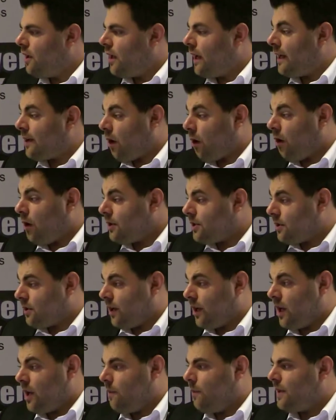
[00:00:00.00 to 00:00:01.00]
and also
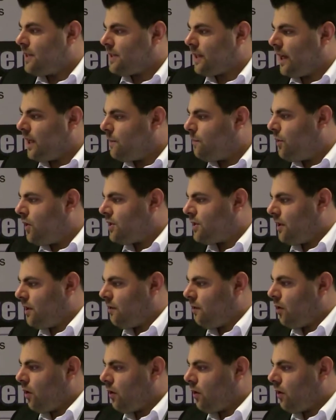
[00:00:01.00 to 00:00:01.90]
inhibits eighty percent of